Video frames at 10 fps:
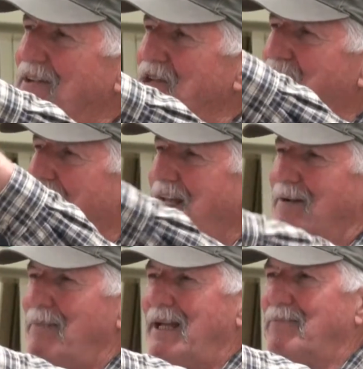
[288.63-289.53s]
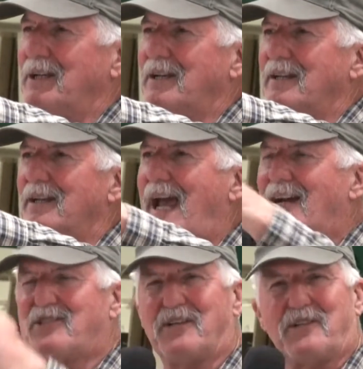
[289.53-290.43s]
the Second Amendment,
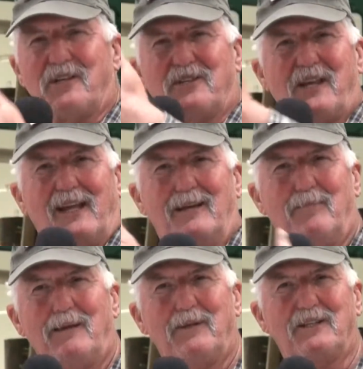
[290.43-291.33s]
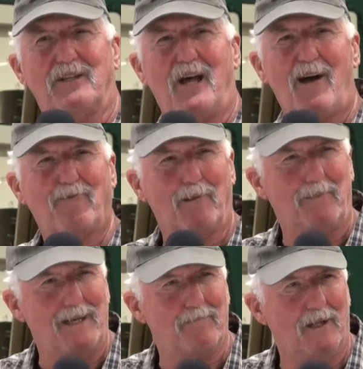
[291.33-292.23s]
access to the Second Amendment to lawful
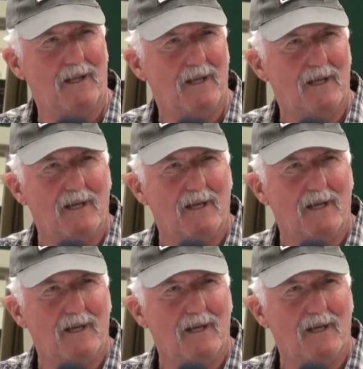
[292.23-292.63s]
people,